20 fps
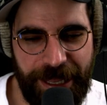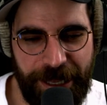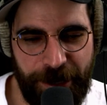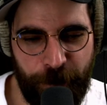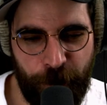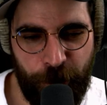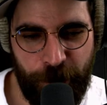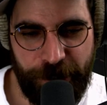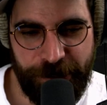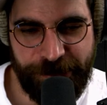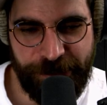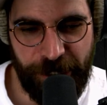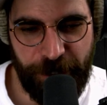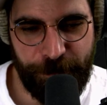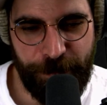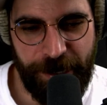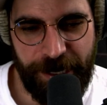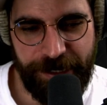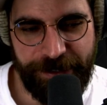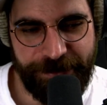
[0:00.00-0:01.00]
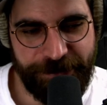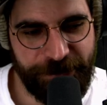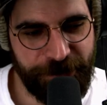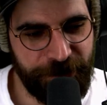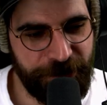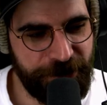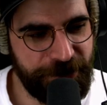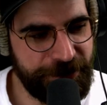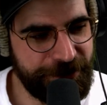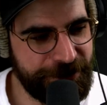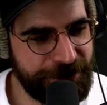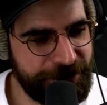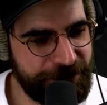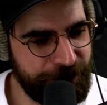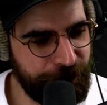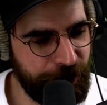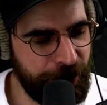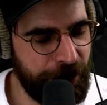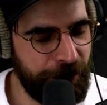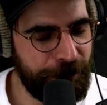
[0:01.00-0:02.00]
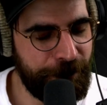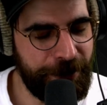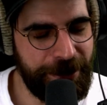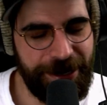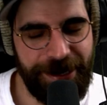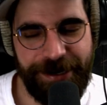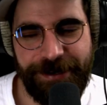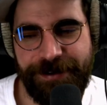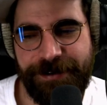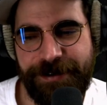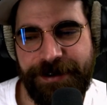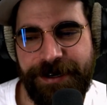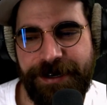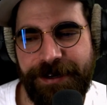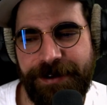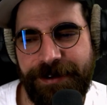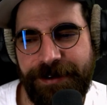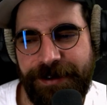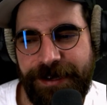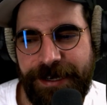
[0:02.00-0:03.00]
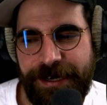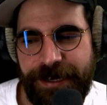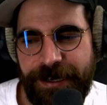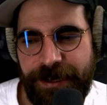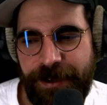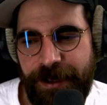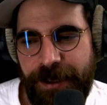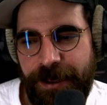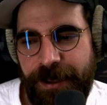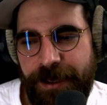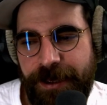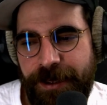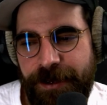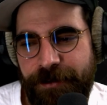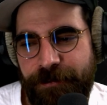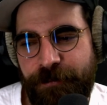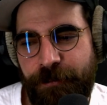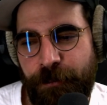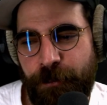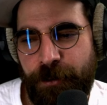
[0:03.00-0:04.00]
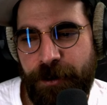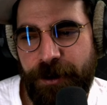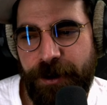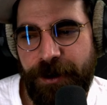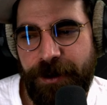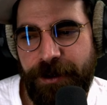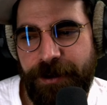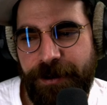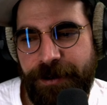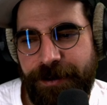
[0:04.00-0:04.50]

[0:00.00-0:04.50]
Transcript: What is up, heisters? We are back for